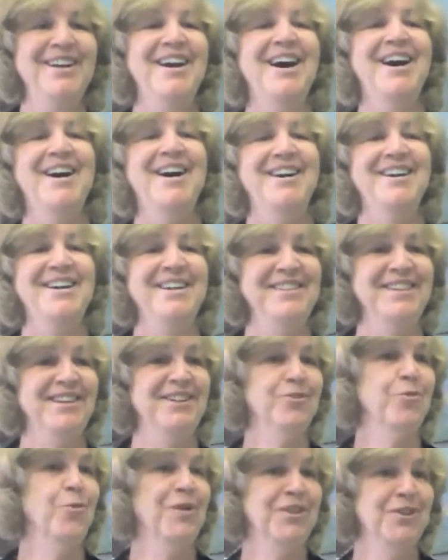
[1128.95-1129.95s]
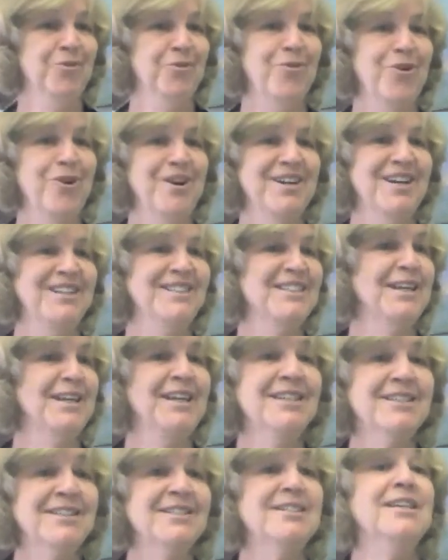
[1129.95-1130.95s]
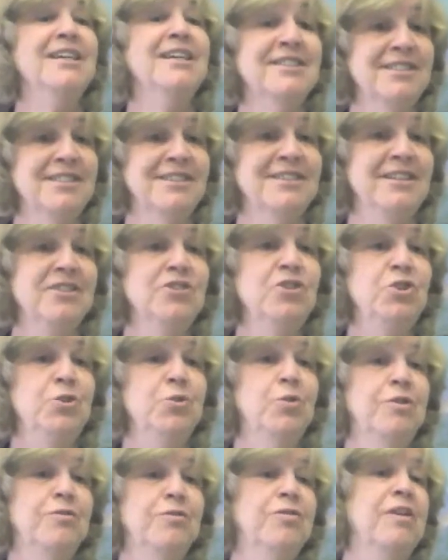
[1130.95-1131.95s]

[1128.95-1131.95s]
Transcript: and then going to work. It's an issue of